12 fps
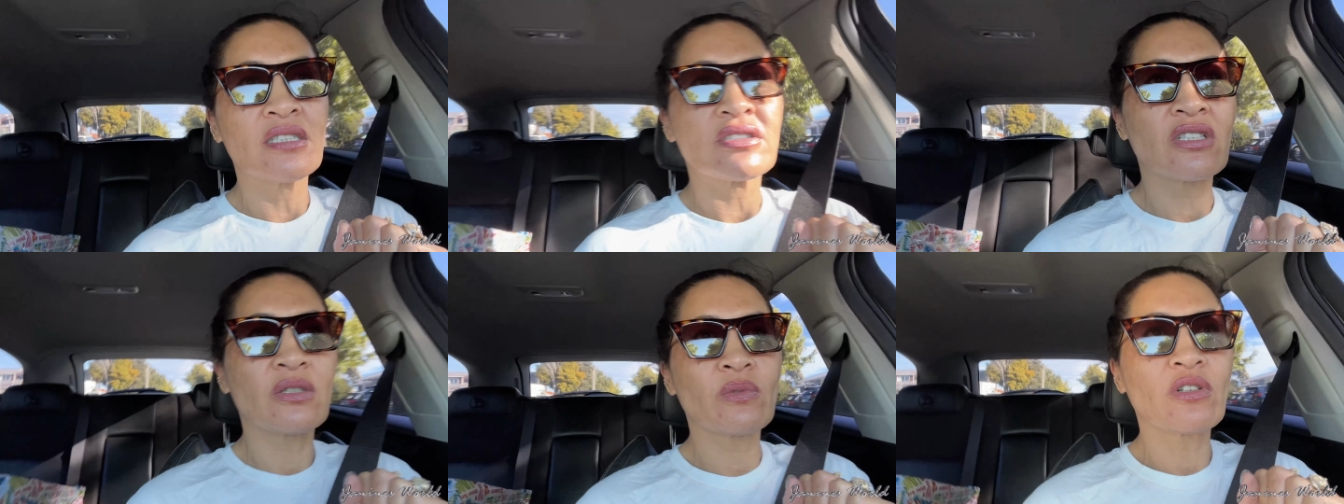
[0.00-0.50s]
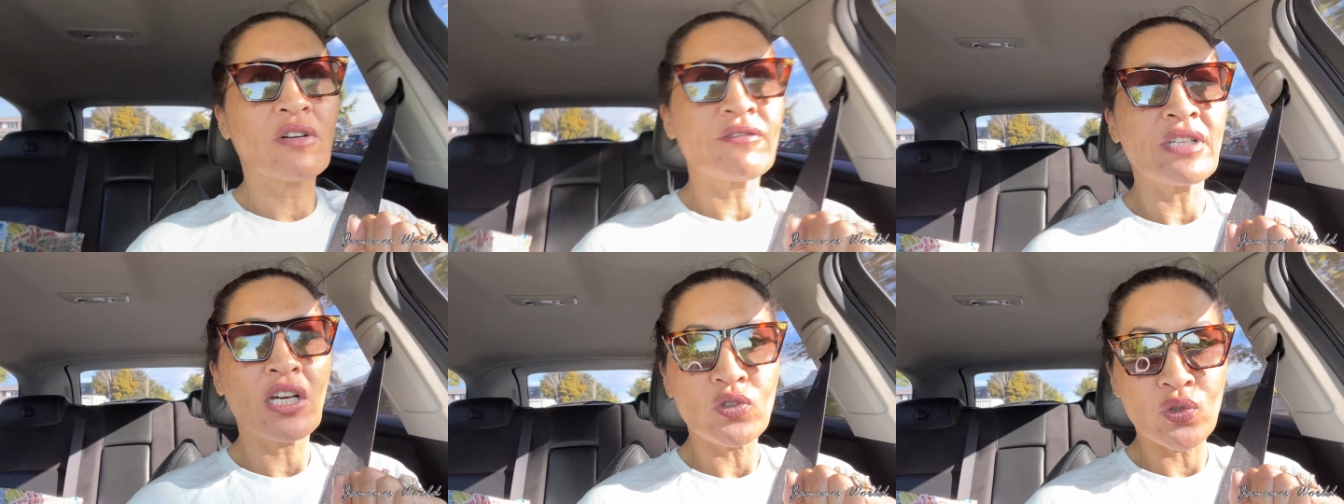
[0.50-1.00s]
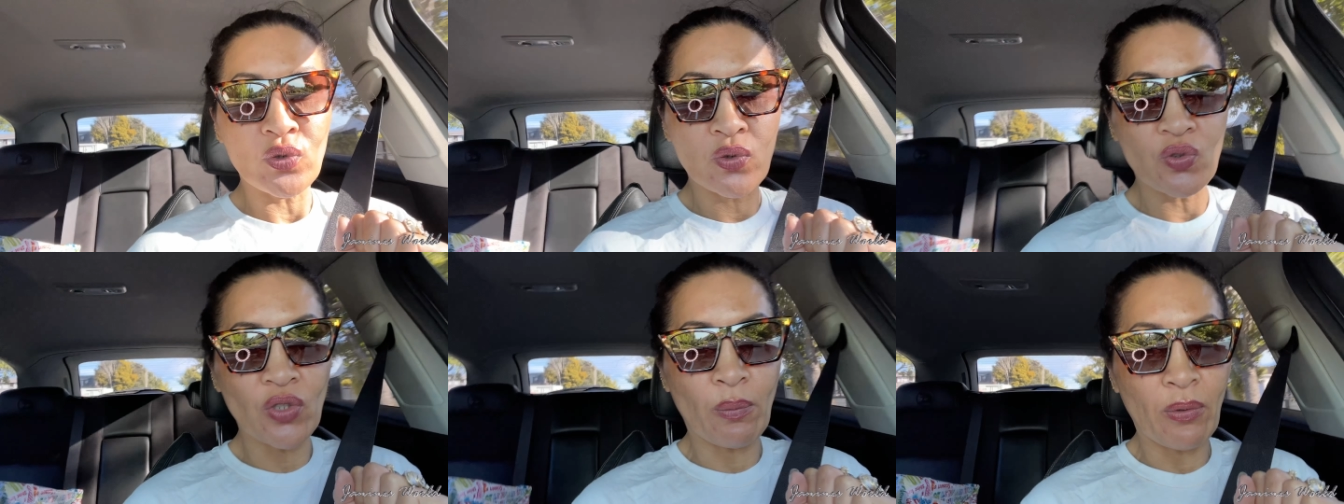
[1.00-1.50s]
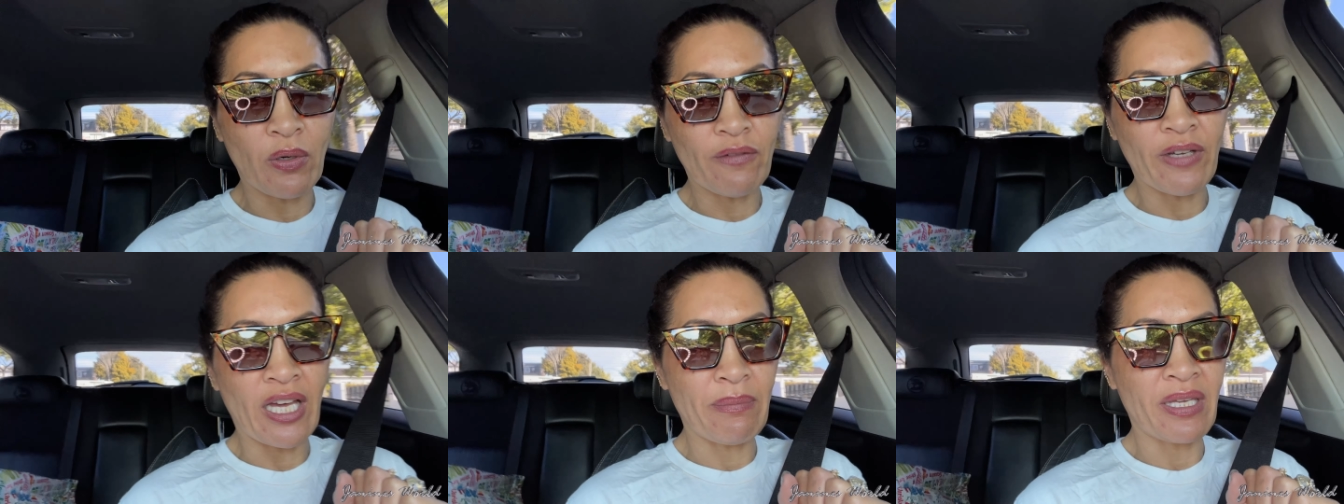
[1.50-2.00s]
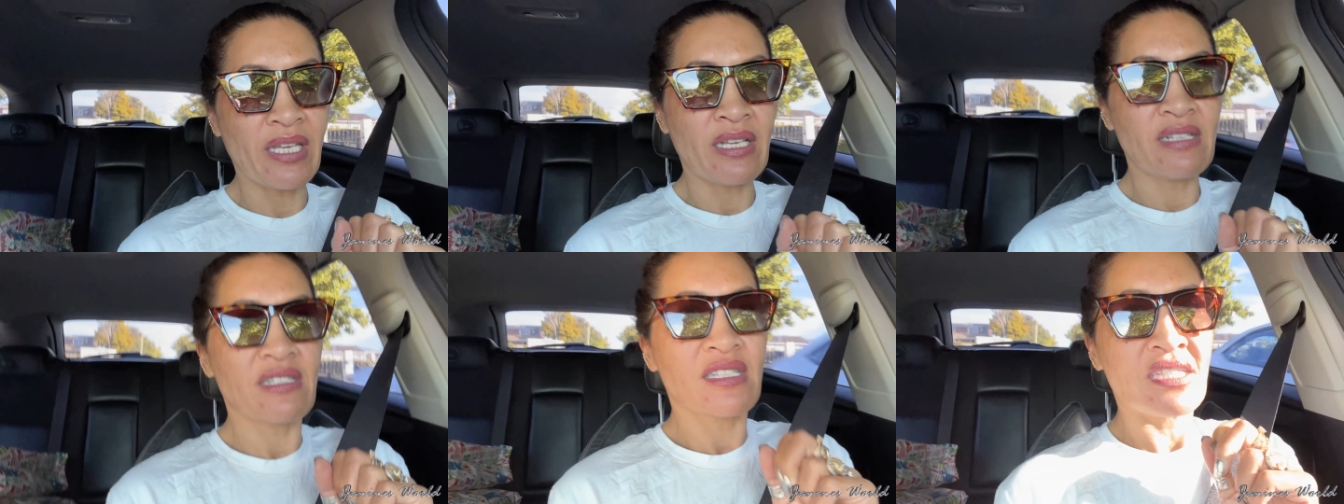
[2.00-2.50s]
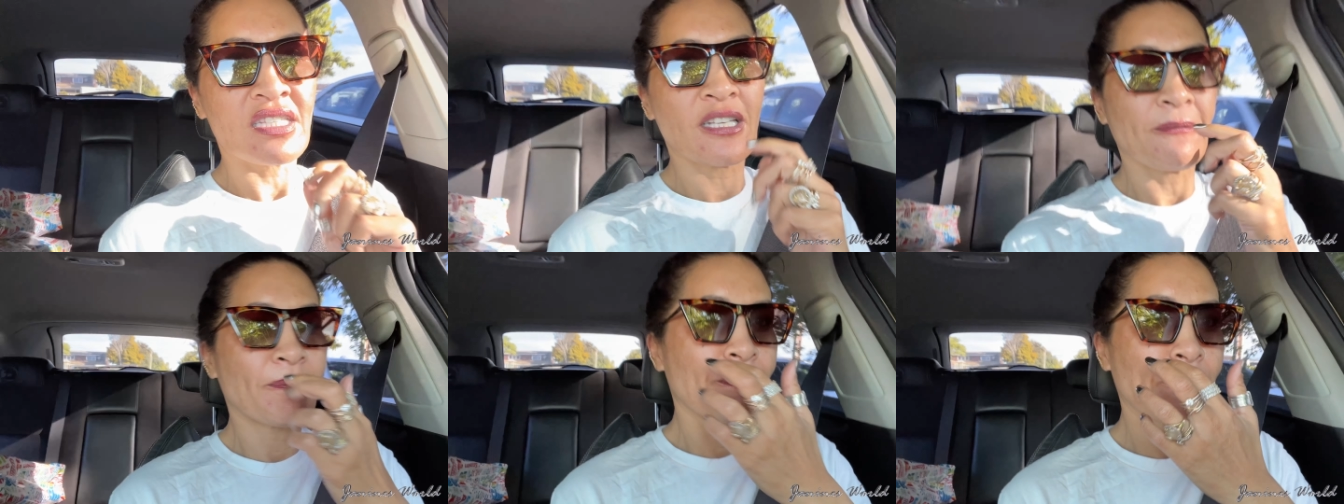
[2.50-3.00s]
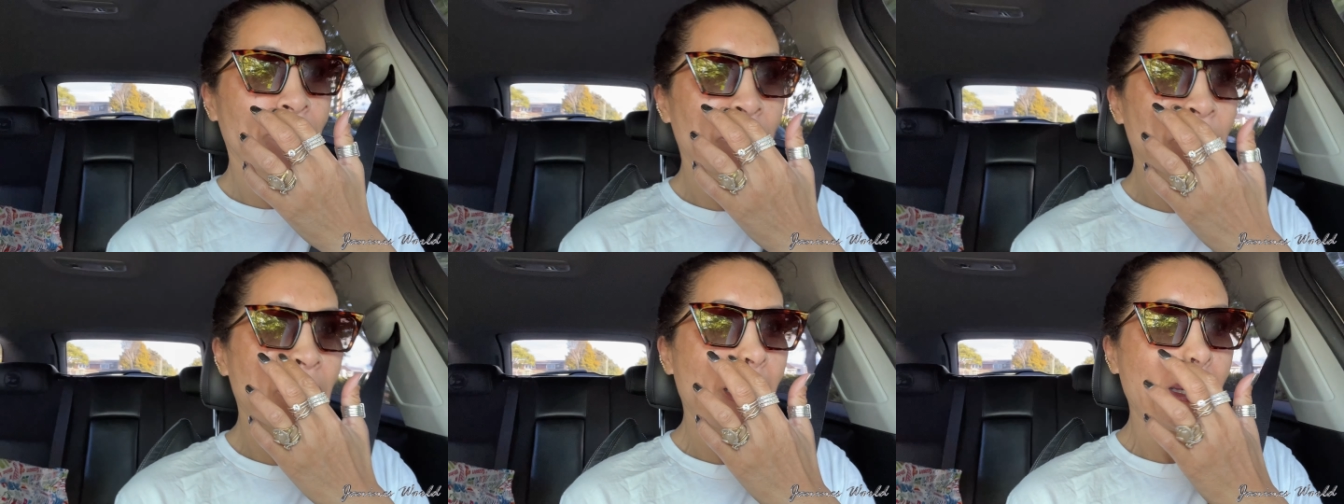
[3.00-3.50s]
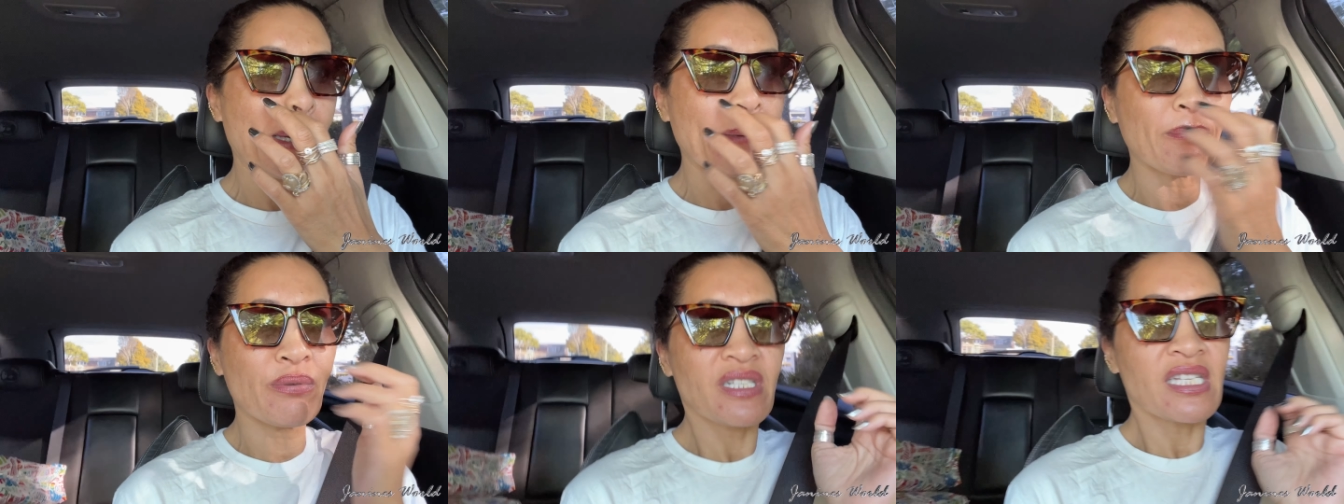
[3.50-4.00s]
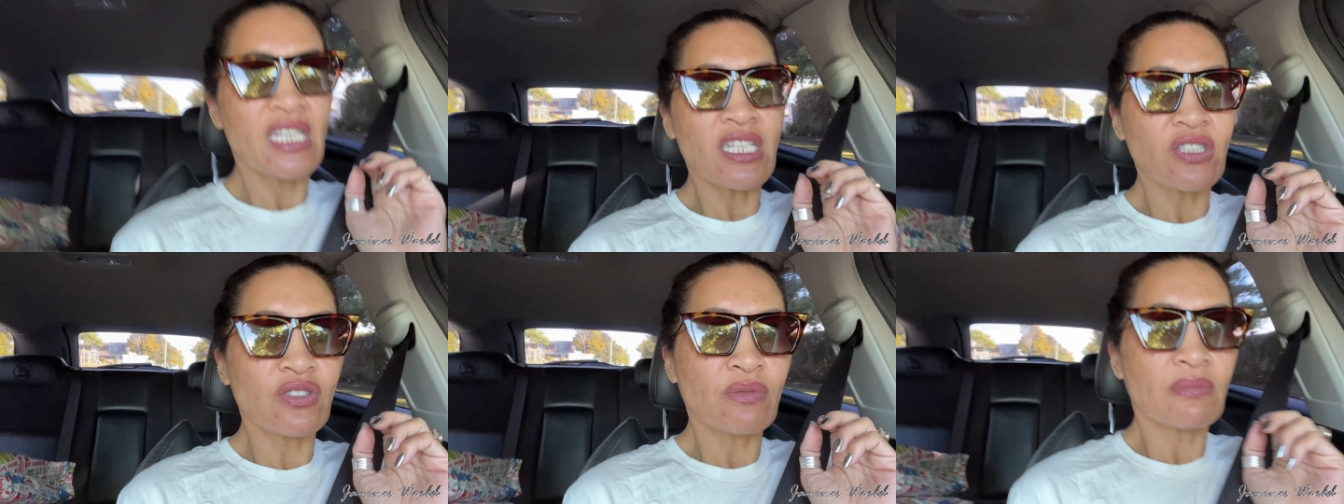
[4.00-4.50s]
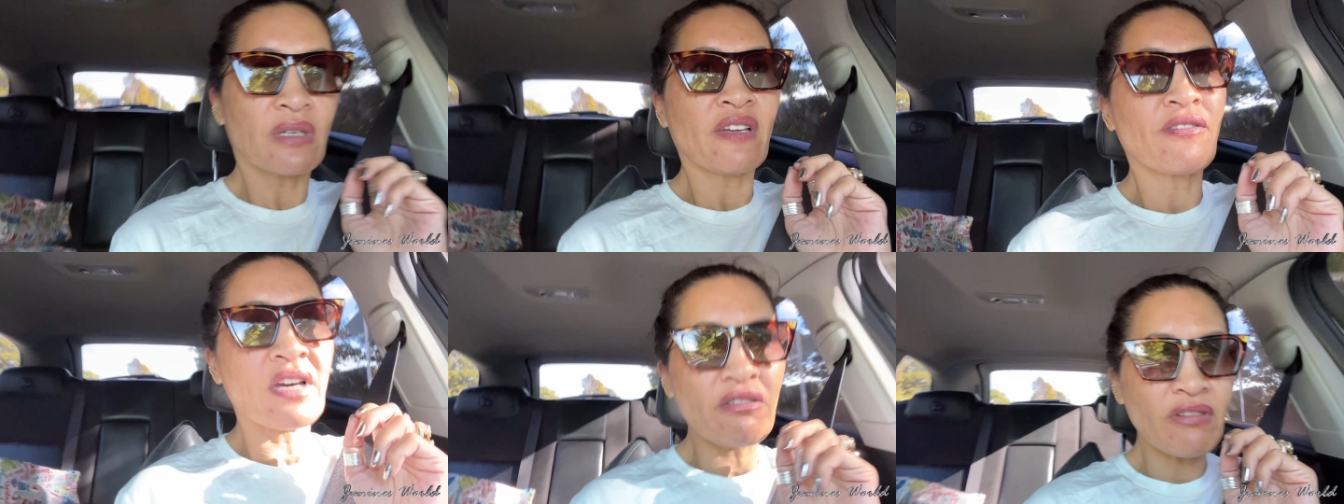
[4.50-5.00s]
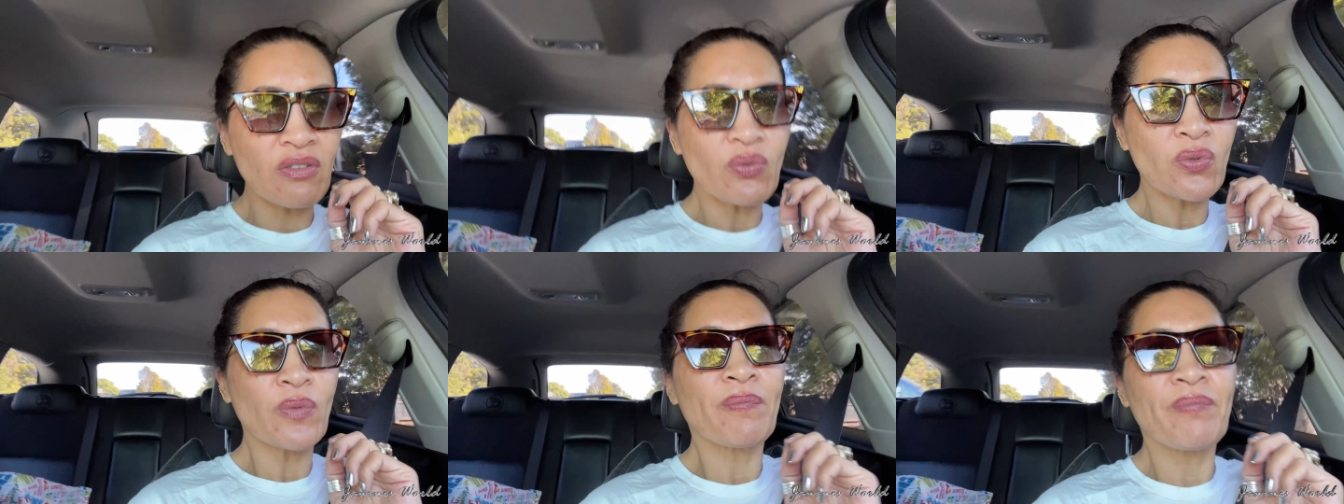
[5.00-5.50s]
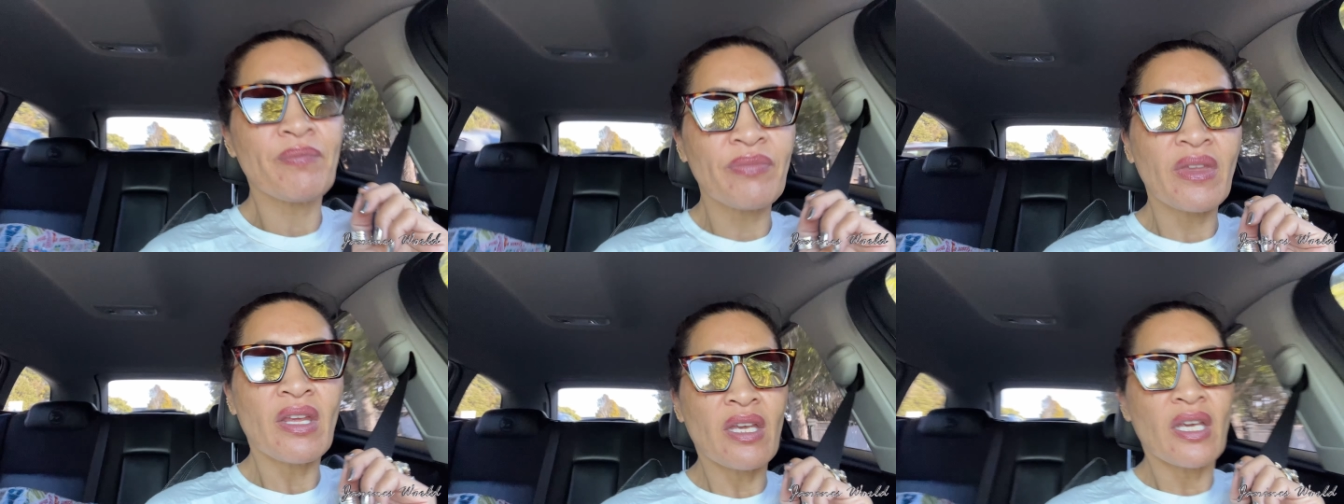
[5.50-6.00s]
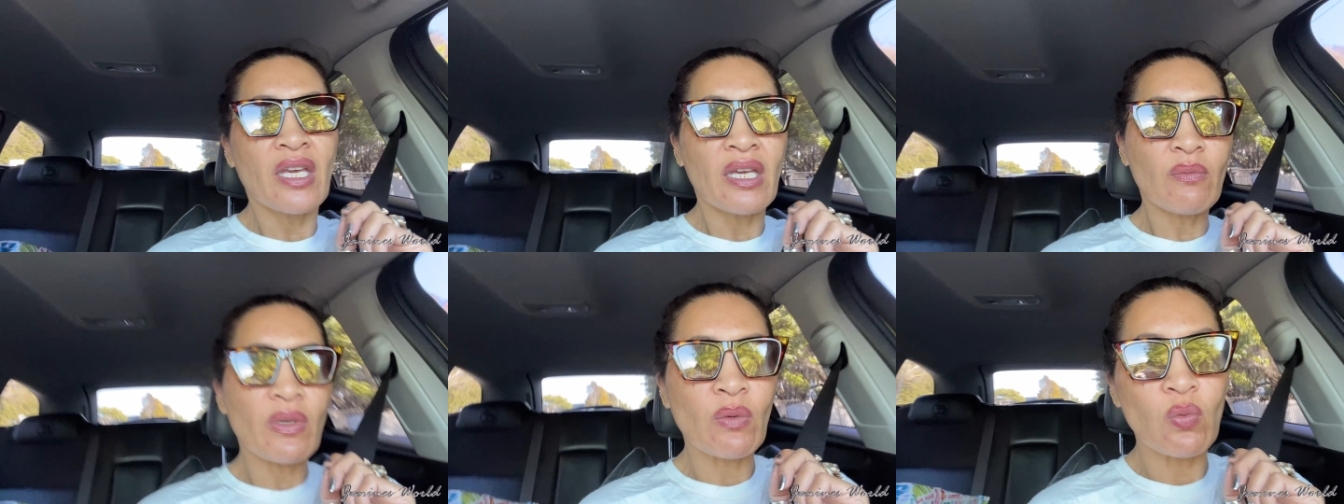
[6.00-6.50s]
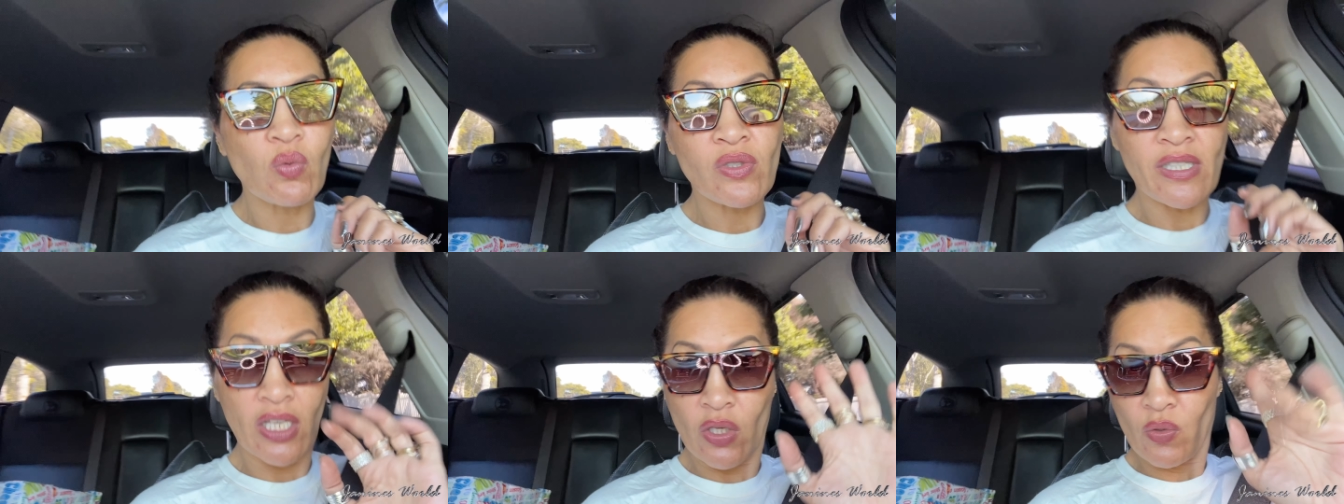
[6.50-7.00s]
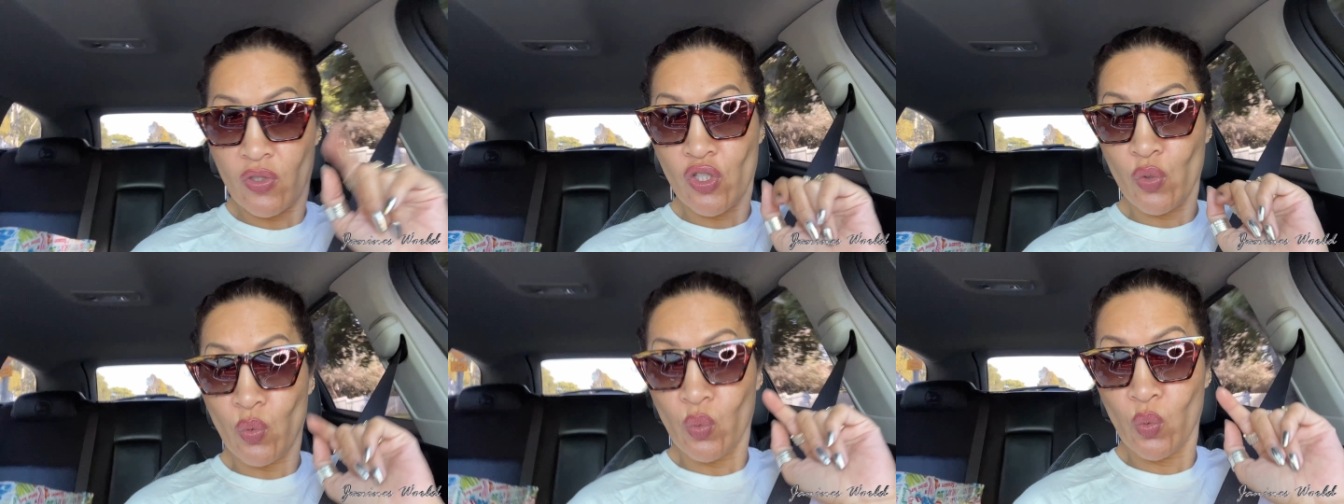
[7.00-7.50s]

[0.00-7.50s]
So we're off now to drop off hubby's um, prezi to my father-in-law. We will see you soon.